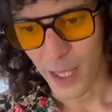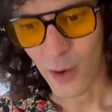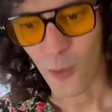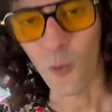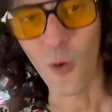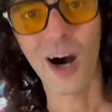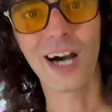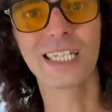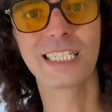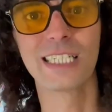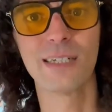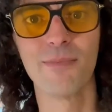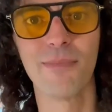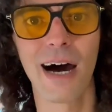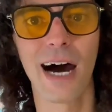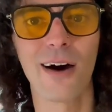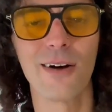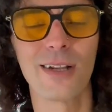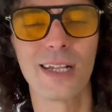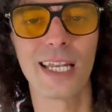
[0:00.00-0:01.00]
walks
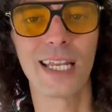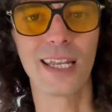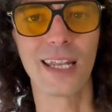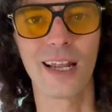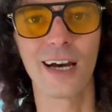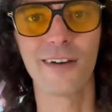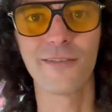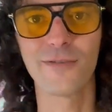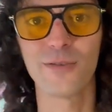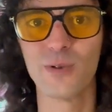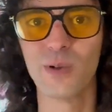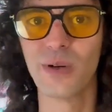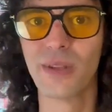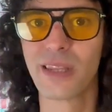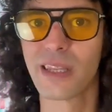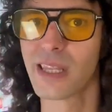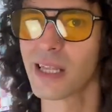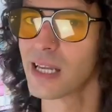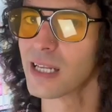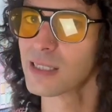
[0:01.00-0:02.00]
about life
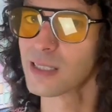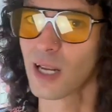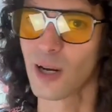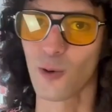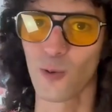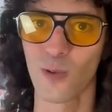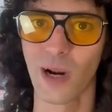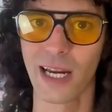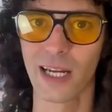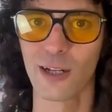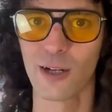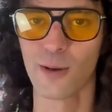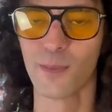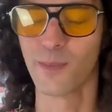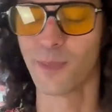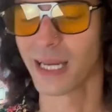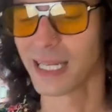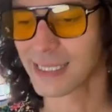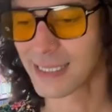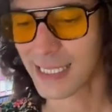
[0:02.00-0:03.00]
doing things on a regular
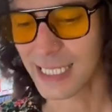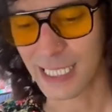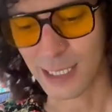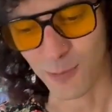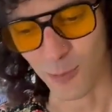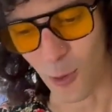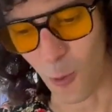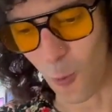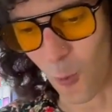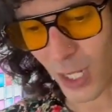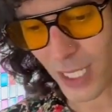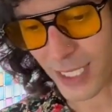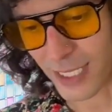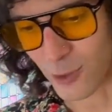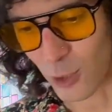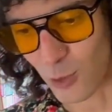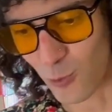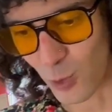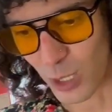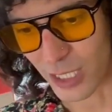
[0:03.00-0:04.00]
basis but when
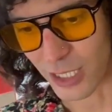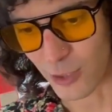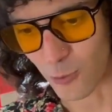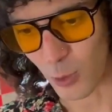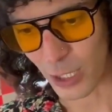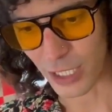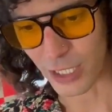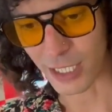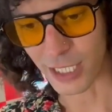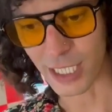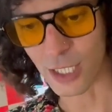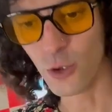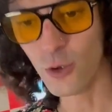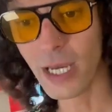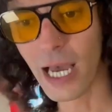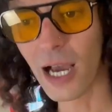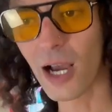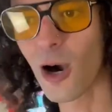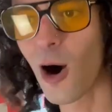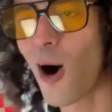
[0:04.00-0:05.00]
when when you
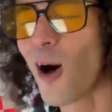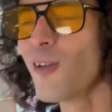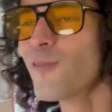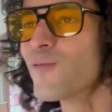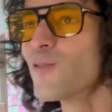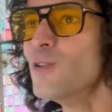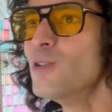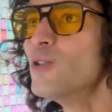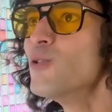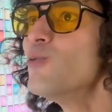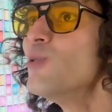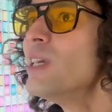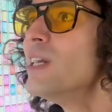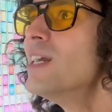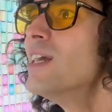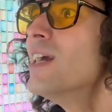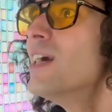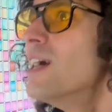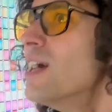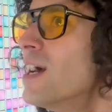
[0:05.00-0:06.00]
get called for
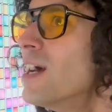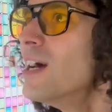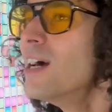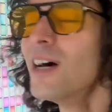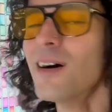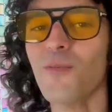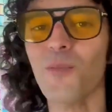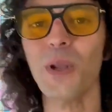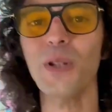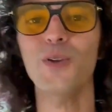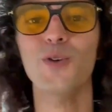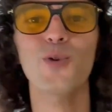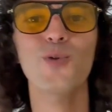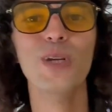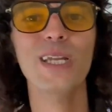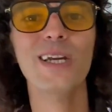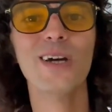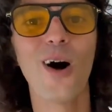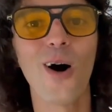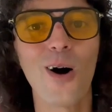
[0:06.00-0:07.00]
duty when
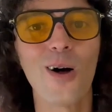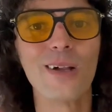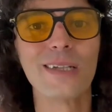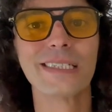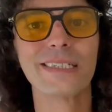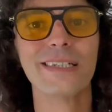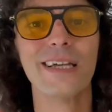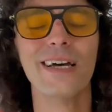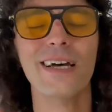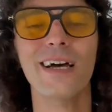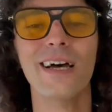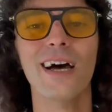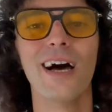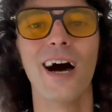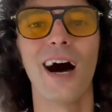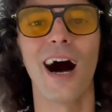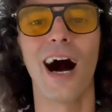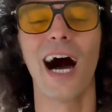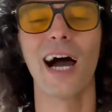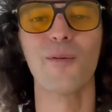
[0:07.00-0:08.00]
duty calls
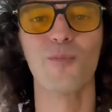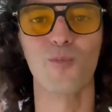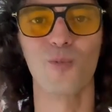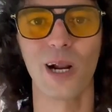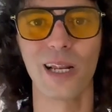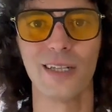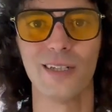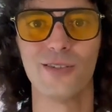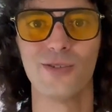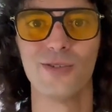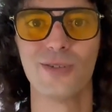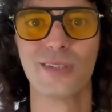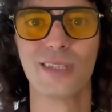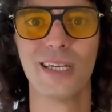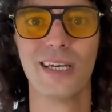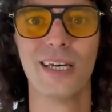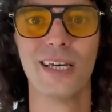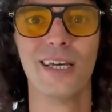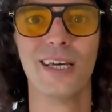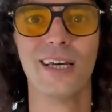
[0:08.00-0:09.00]
i'm ready to
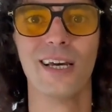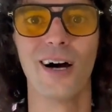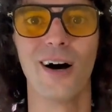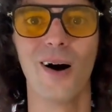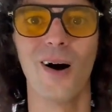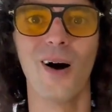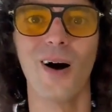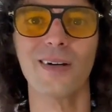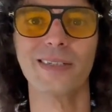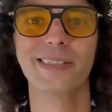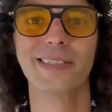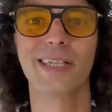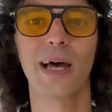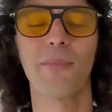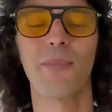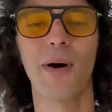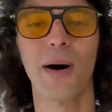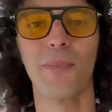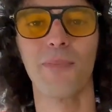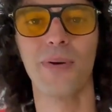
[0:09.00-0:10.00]
oh
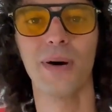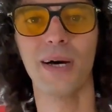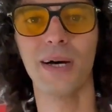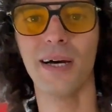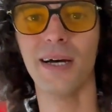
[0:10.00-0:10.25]
step up